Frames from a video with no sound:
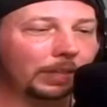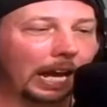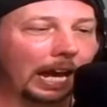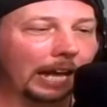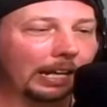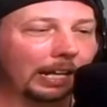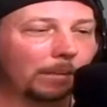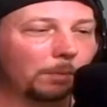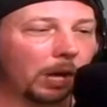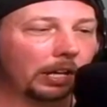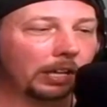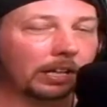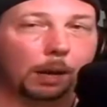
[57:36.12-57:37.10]
had him
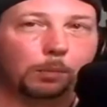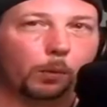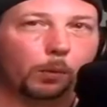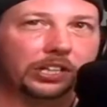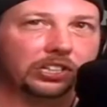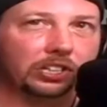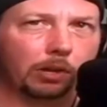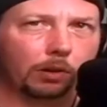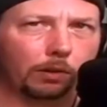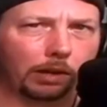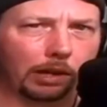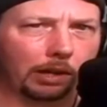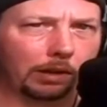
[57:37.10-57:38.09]
on a couple weeks
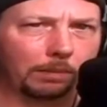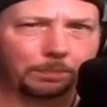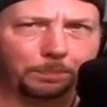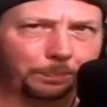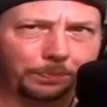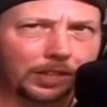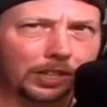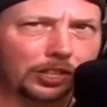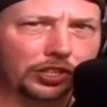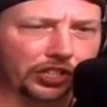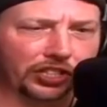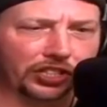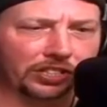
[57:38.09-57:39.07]
ago, and
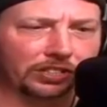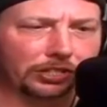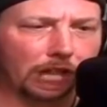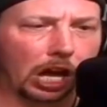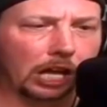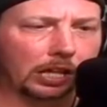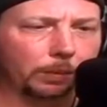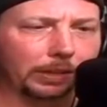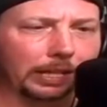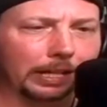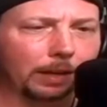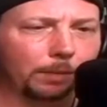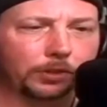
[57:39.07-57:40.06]
just talking with
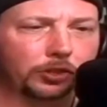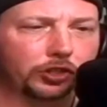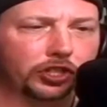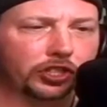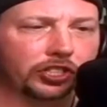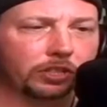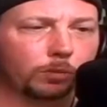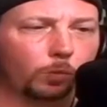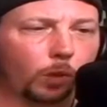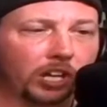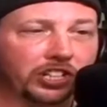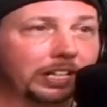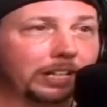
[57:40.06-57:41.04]
him and just
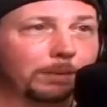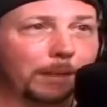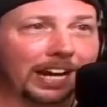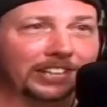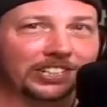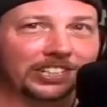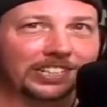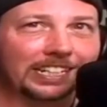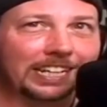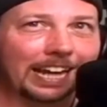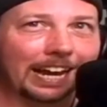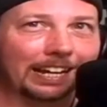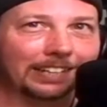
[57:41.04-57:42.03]
watching the matches
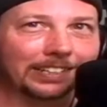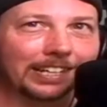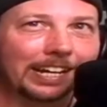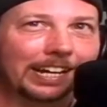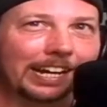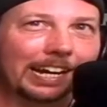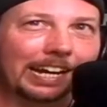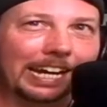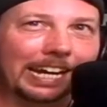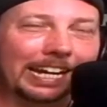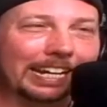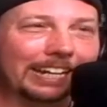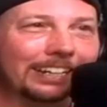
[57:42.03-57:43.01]
he has.
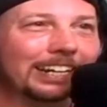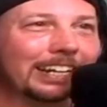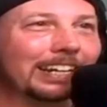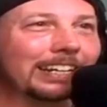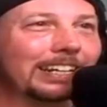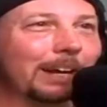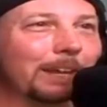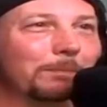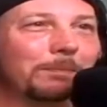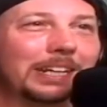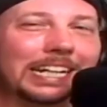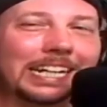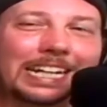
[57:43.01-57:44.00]
He
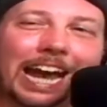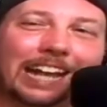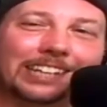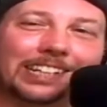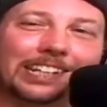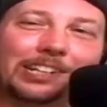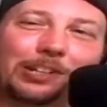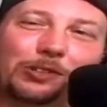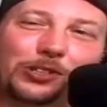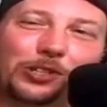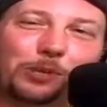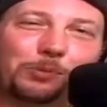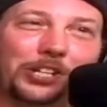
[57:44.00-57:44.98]
has a
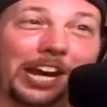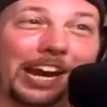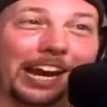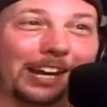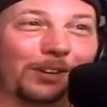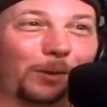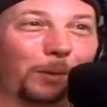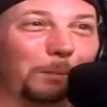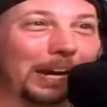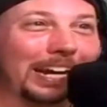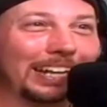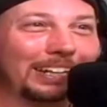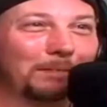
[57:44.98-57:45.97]
YouTube channel,
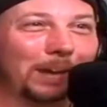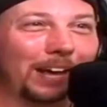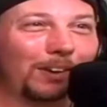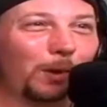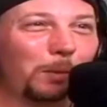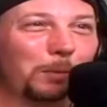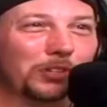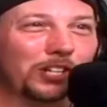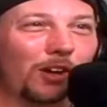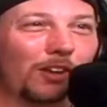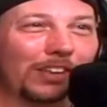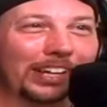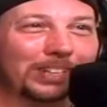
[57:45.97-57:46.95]
man, about almost
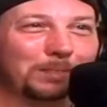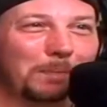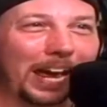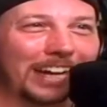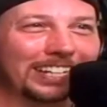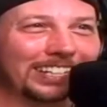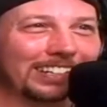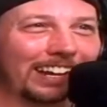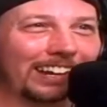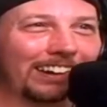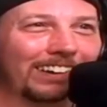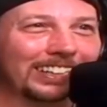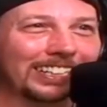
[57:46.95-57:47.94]
all his matches
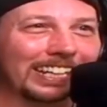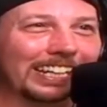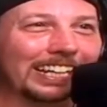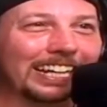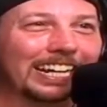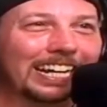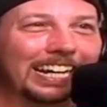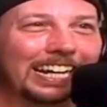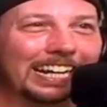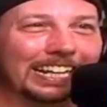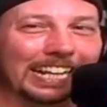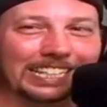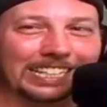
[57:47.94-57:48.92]
on there. It's like
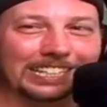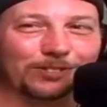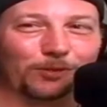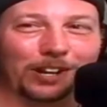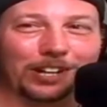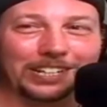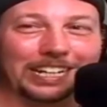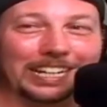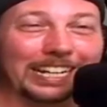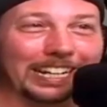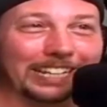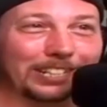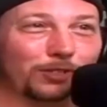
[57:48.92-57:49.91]
that's his he
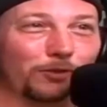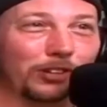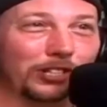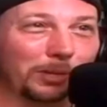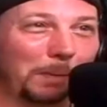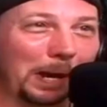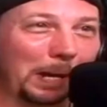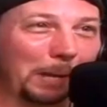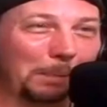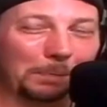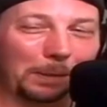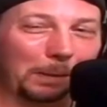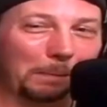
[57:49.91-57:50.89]
gets his resume
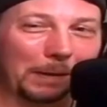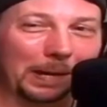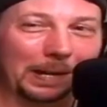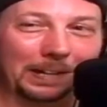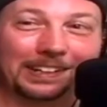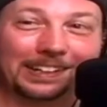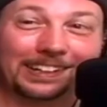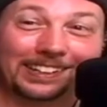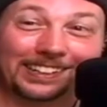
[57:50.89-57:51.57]
up there, man.